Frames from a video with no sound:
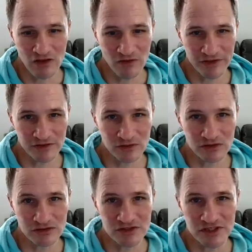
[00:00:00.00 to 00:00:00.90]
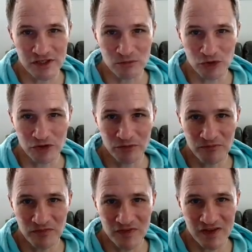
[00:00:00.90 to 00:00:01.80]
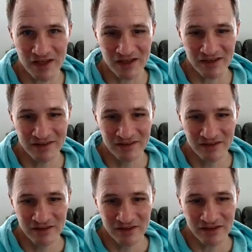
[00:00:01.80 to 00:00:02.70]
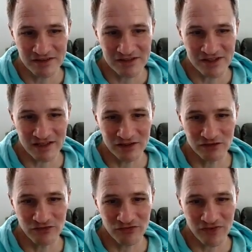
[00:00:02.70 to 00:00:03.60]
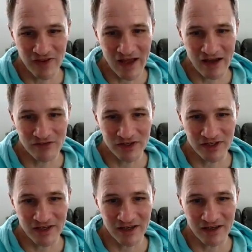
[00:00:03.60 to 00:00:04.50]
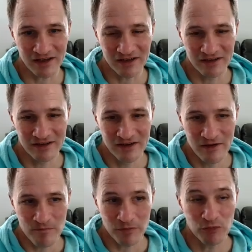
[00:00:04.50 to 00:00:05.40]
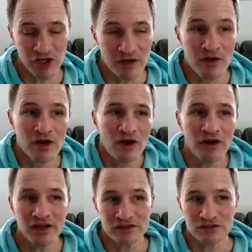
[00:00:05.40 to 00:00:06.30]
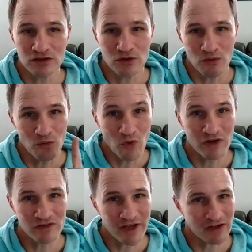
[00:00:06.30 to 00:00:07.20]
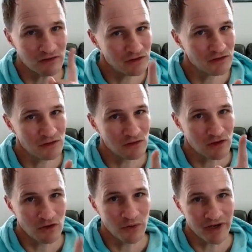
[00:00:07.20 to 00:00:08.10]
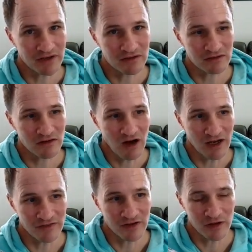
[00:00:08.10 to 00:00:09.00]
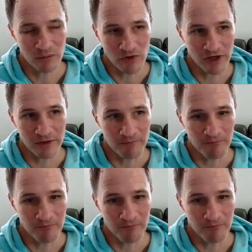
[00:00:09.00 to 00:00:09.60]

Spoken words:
like the little steam room thing instead of having but okay, so one like little quick hot tip, right?